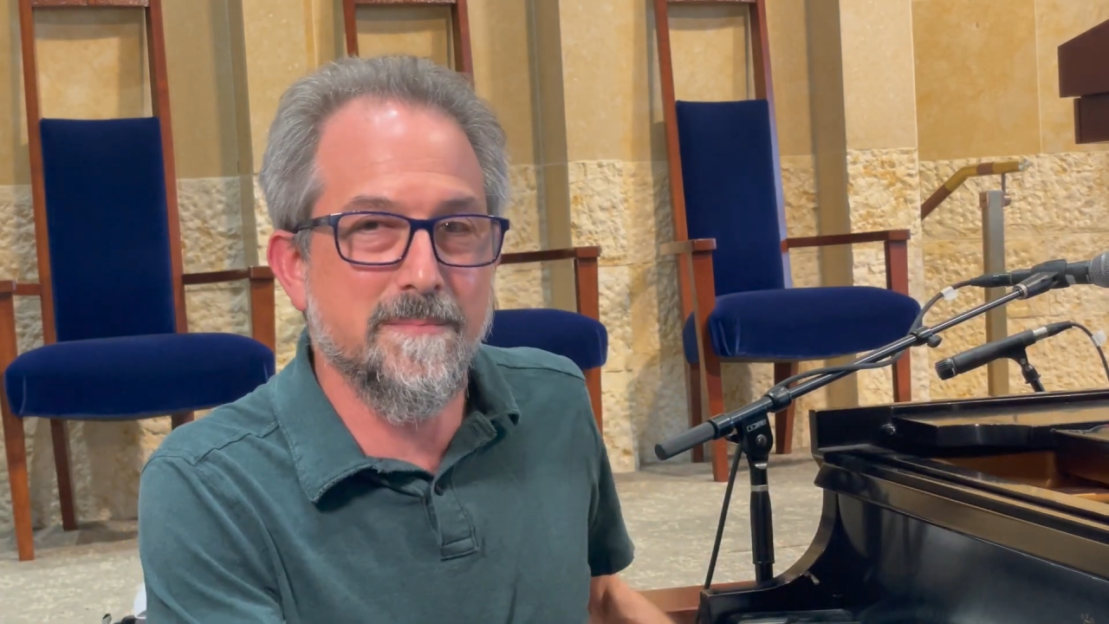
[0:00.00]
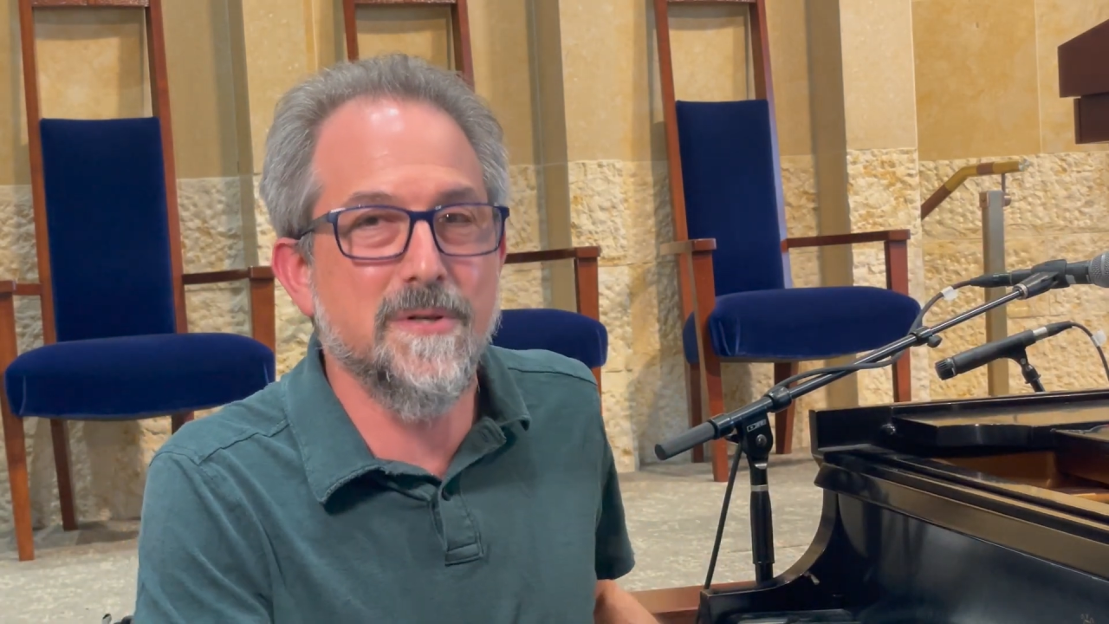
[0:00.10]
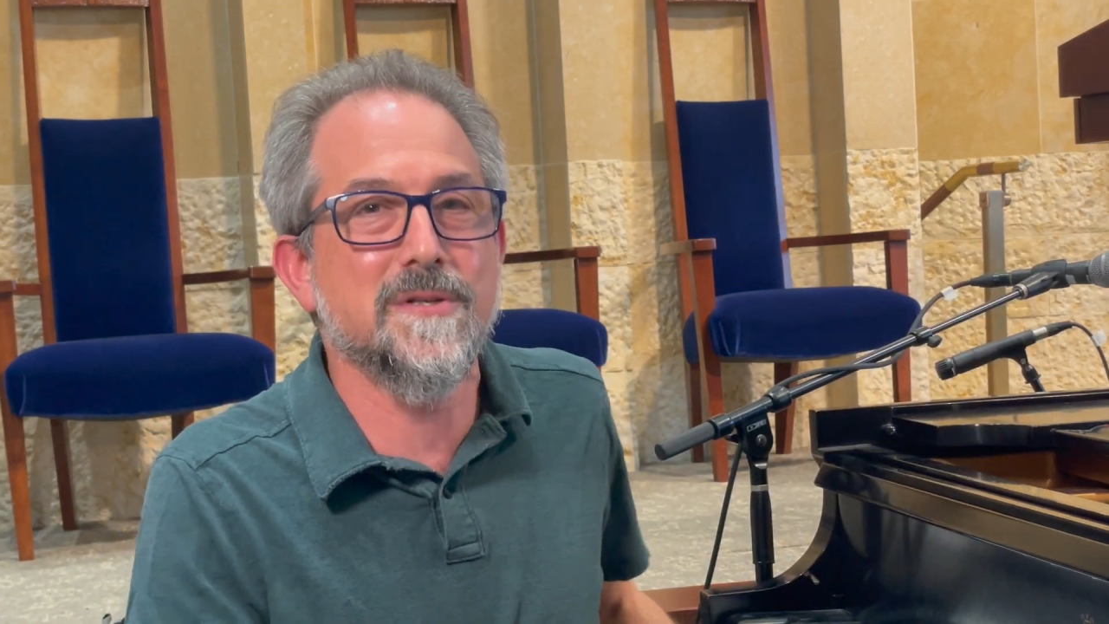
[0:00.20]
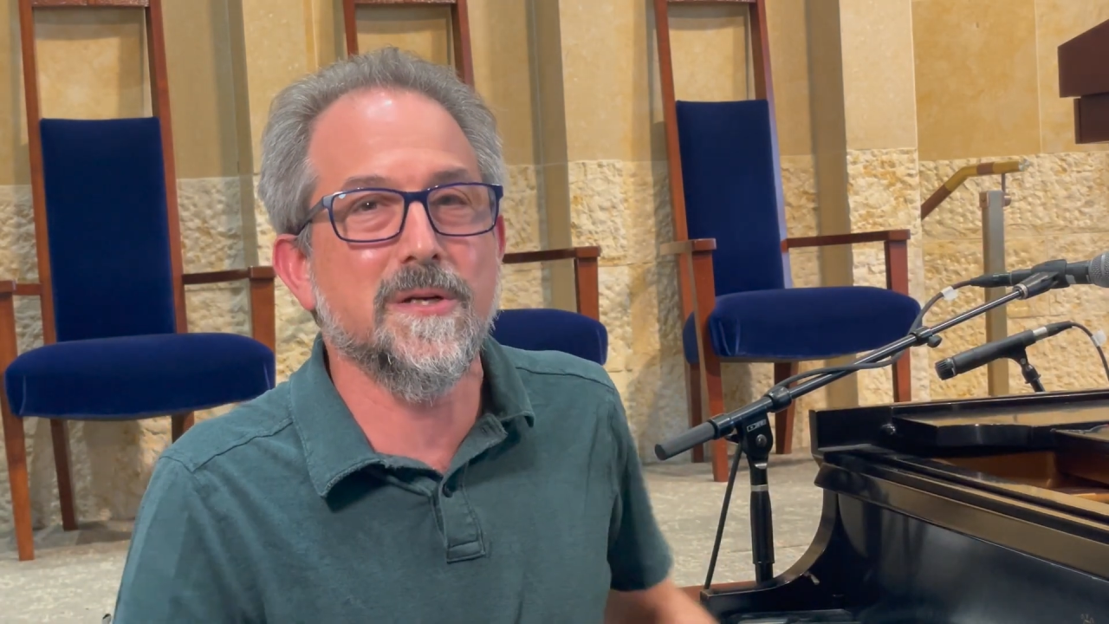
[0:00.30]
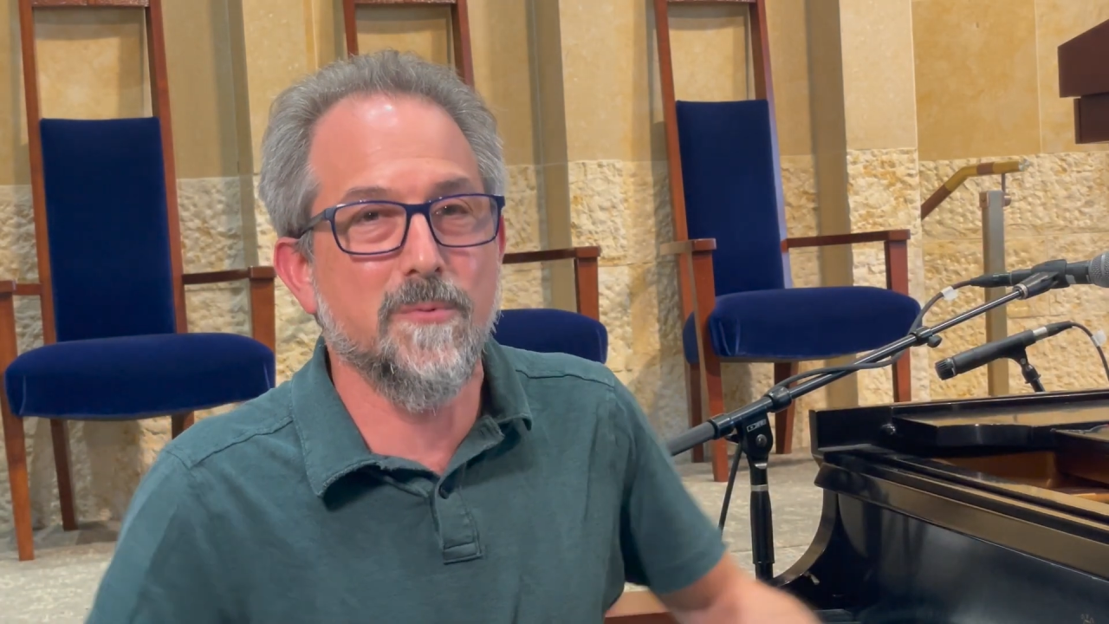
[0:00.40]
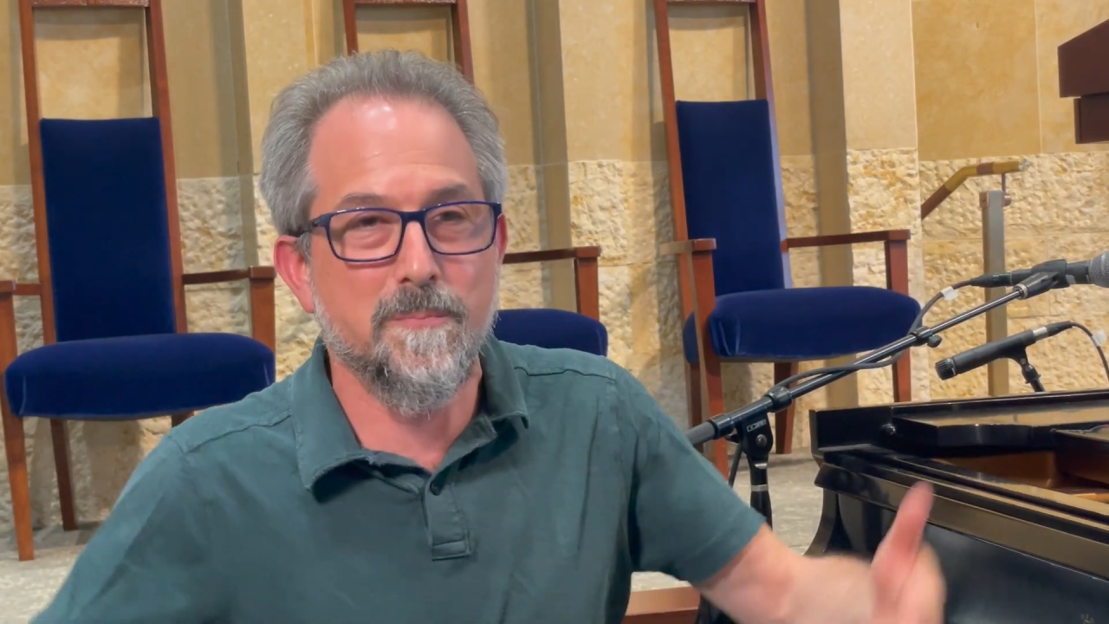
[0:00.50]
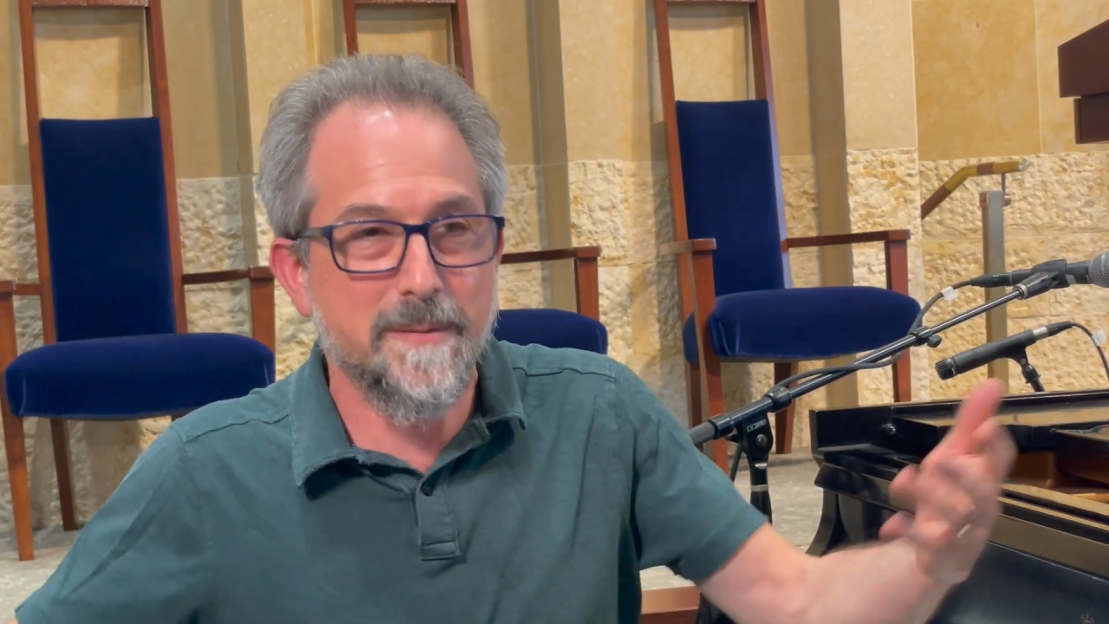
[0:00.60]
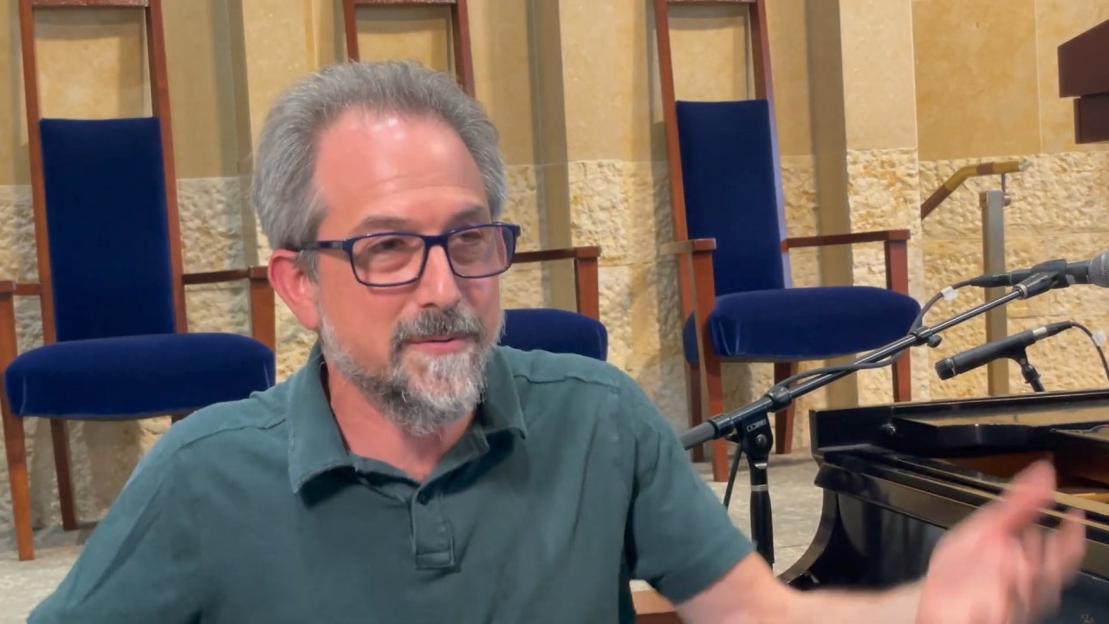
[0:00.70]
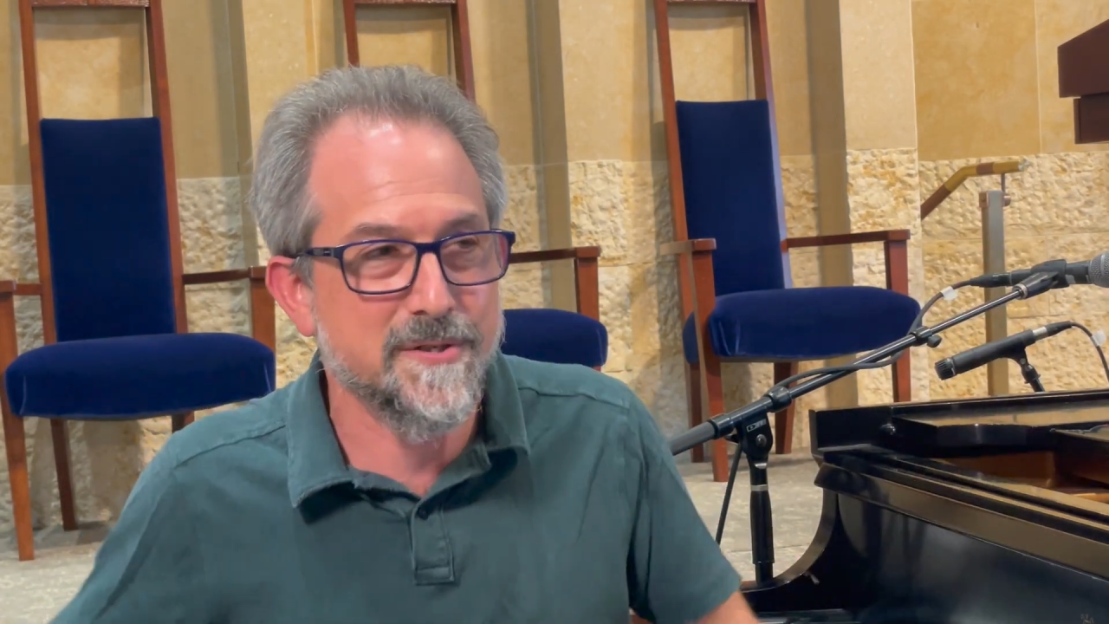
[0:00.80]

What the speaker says: music where people